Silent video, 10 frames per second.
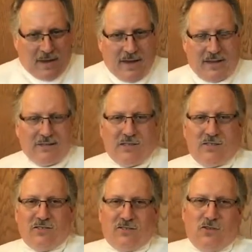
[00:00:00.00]
And since
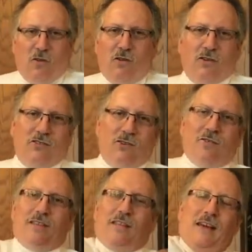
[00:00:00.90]
the stole goes over
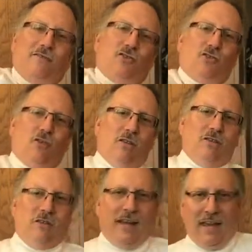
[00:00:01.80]
the left
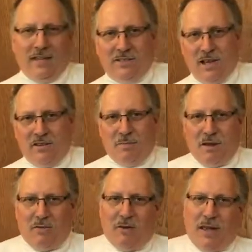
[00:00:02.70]
shoulder and hangs down to
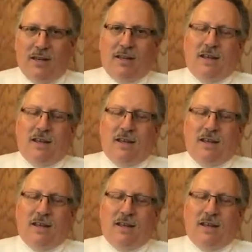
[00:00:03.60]
my right,